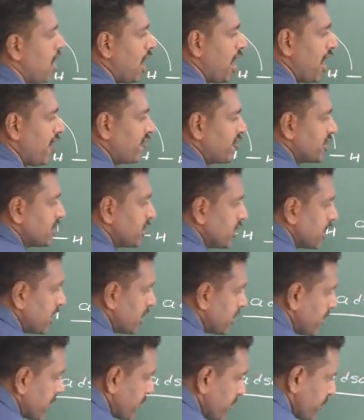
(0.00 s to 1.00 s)
After that,
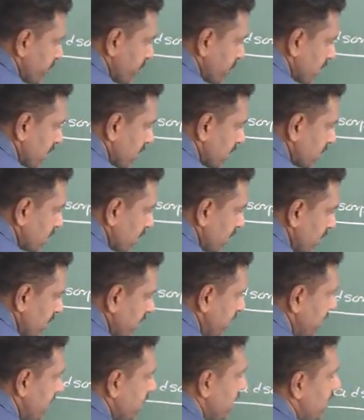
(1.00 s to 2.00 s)

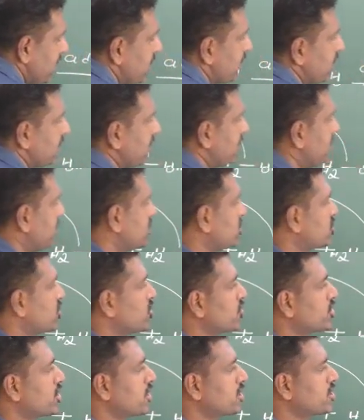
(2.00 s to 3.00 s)

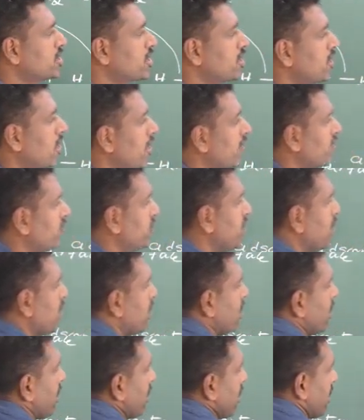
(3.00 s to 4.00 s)
dissociation of
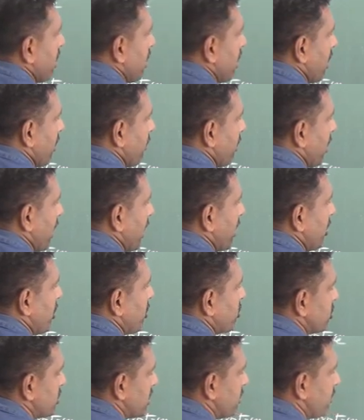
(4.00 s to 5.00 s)
the
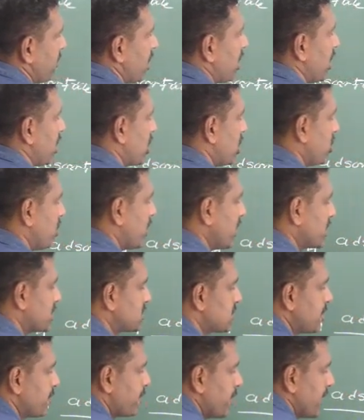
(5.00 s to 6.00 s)
hydrogen molecule.
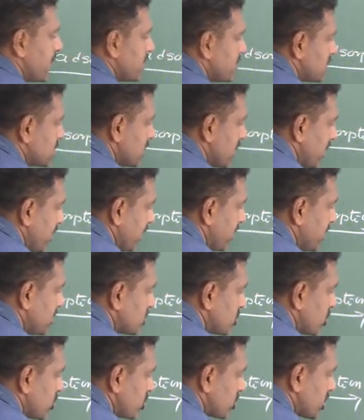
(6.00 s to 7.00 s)
Next step is
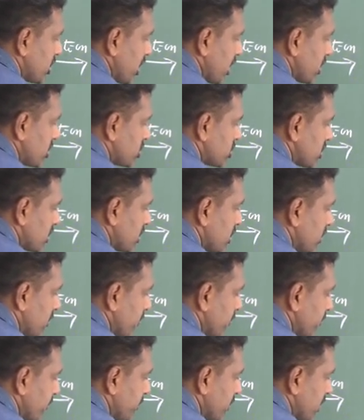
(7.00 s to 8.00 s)

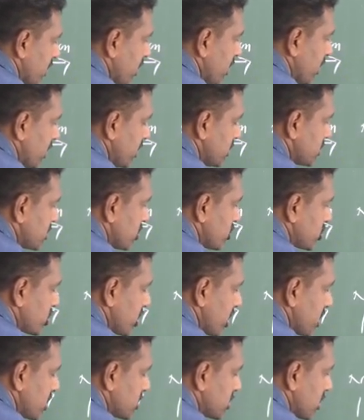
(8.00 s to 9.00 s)
dissociation.
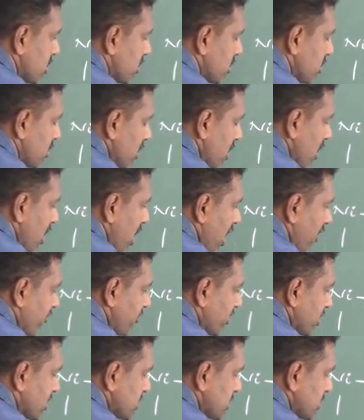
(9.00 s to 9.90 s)
Dissociation after